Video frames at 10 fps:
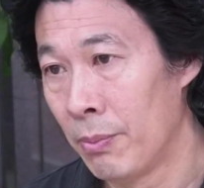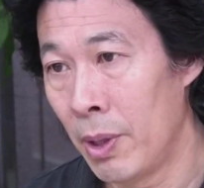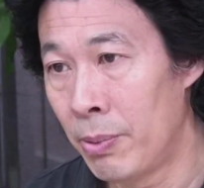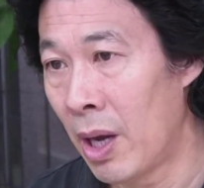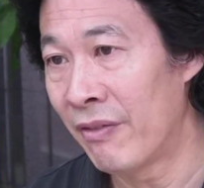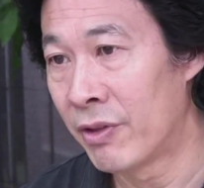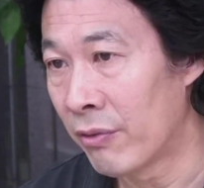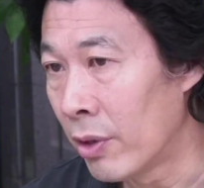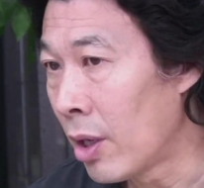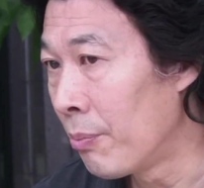People have
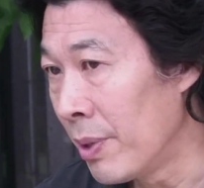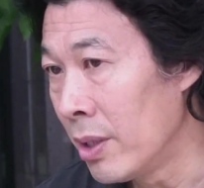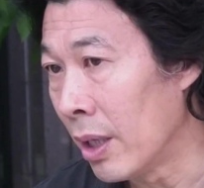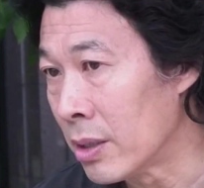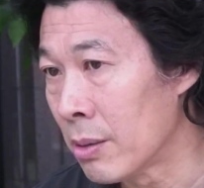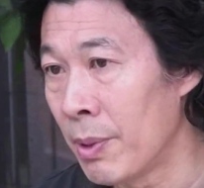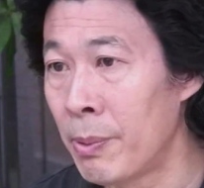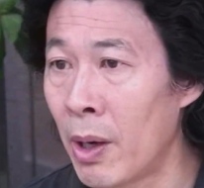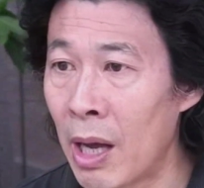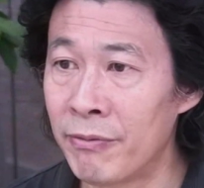different opinions,
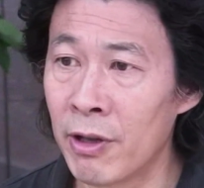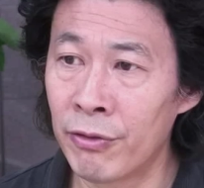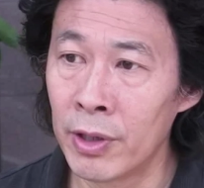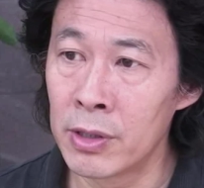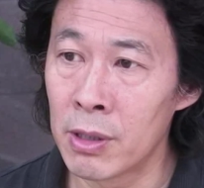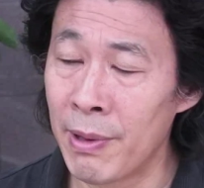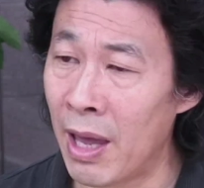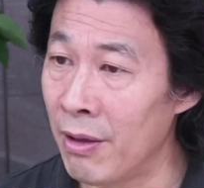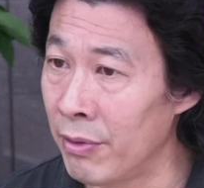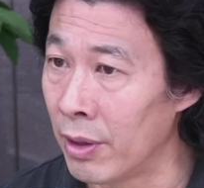people have different
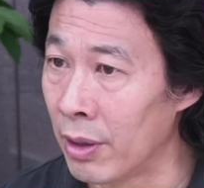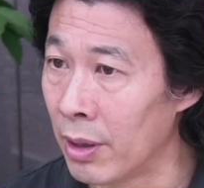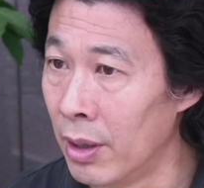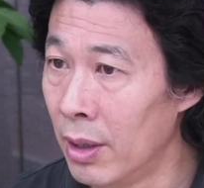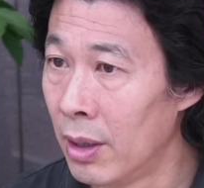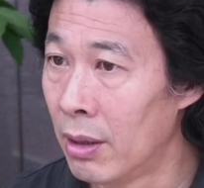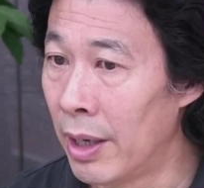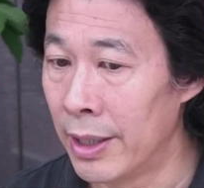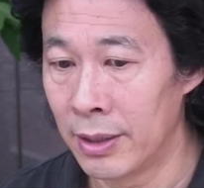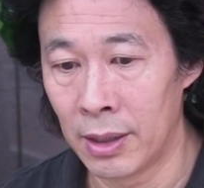behavior,
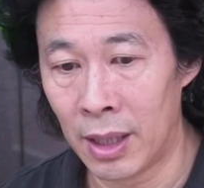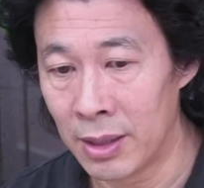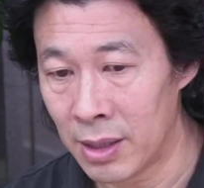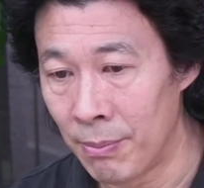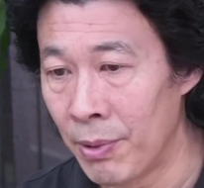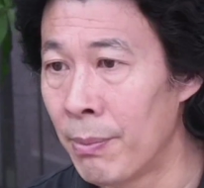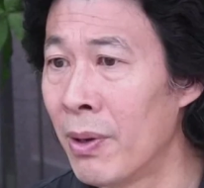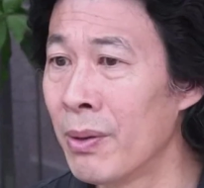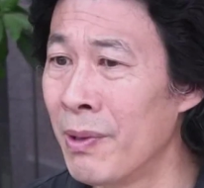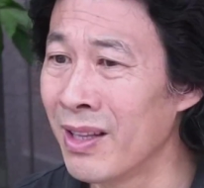right? There are some
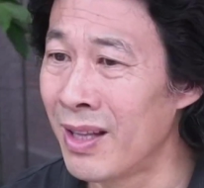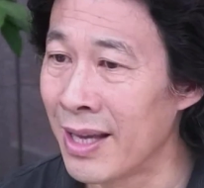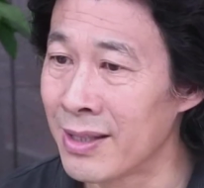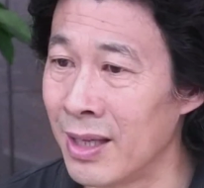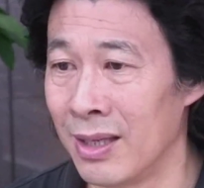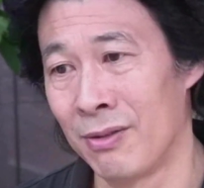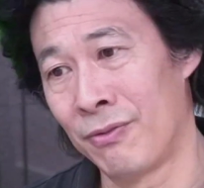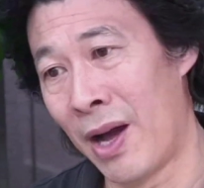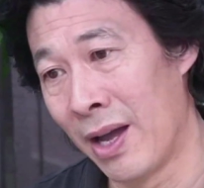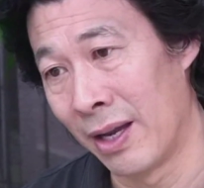people being nasty,
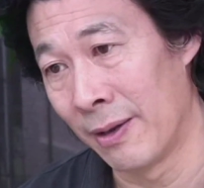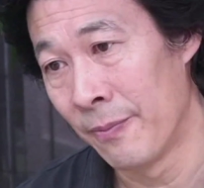fine.